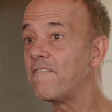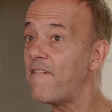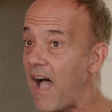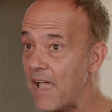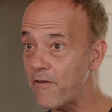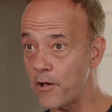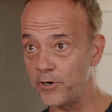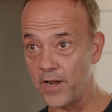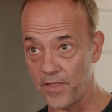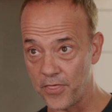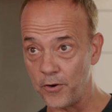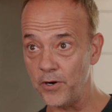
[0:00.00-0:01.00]

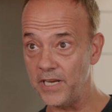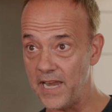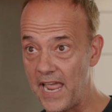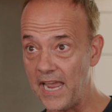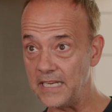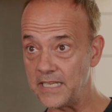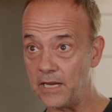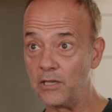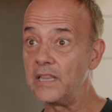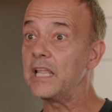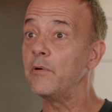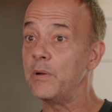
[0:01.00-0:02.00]
530 days,
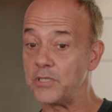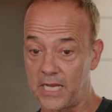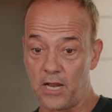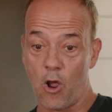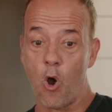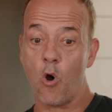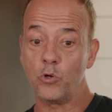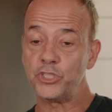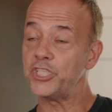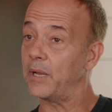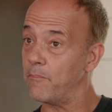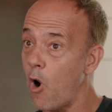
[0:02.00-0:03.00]
and literally it was like an oh
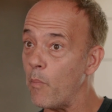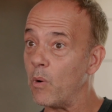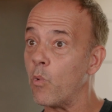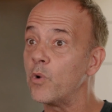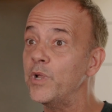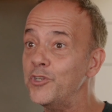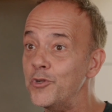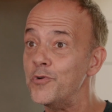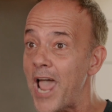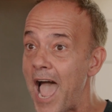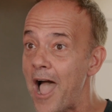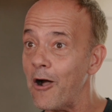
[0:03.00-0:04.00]
shit moment. What do we
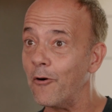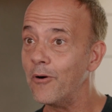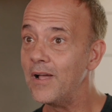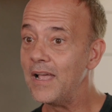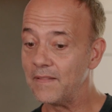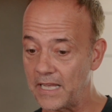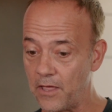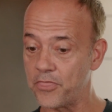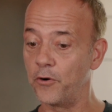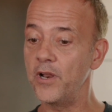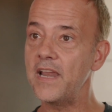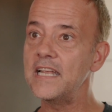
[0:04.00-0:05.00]
do now? Like the
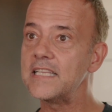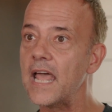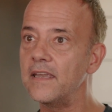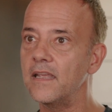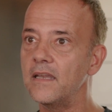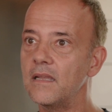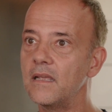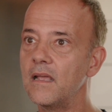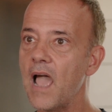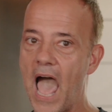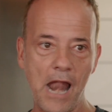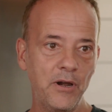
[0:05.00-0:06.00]
30 days ended.
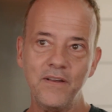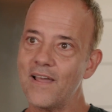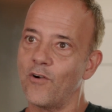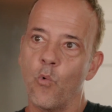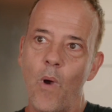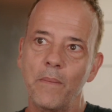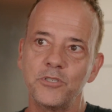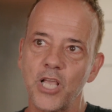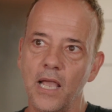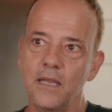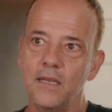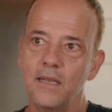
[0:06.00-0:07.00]
I don't even have a website.